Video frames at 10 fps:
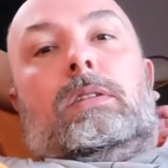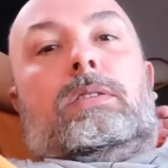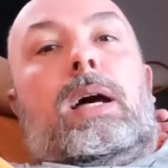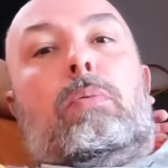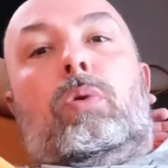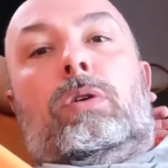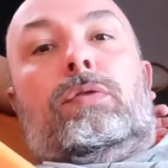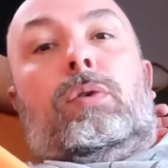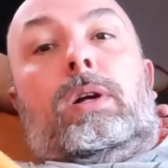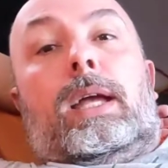top quilt
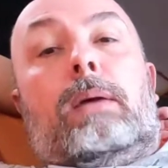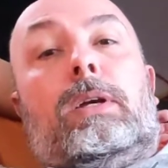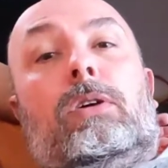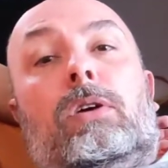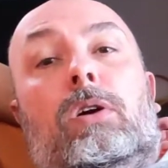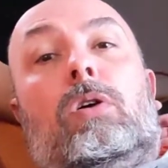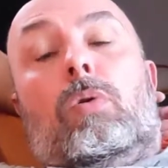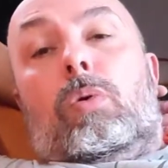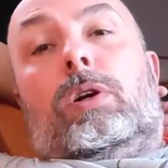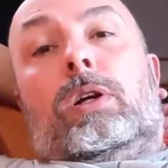for a hammock,
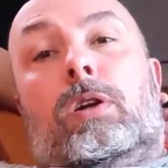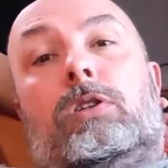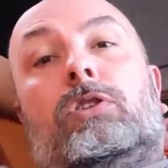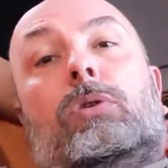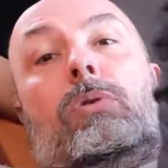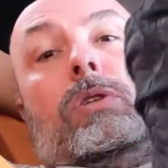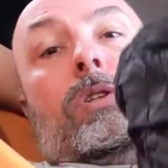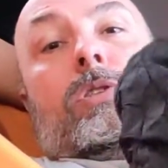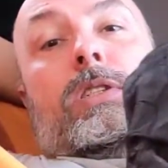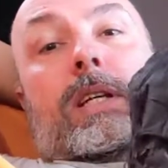or you can also
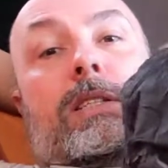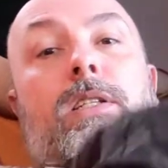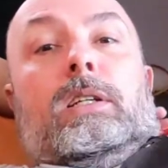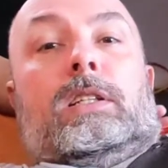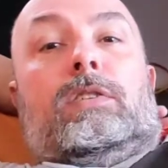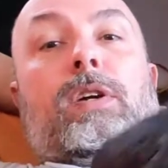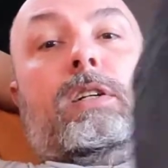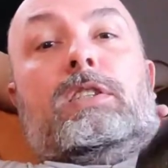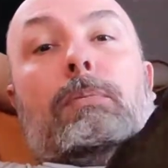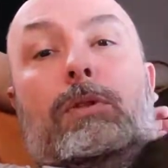use this as a very
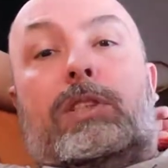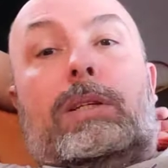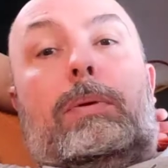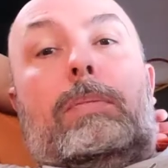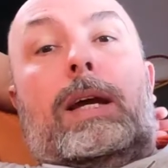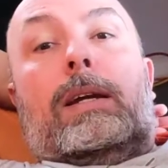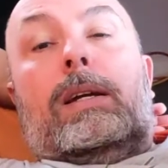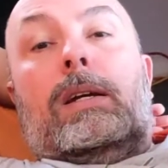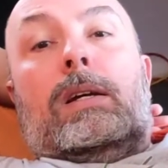simple sleeping bag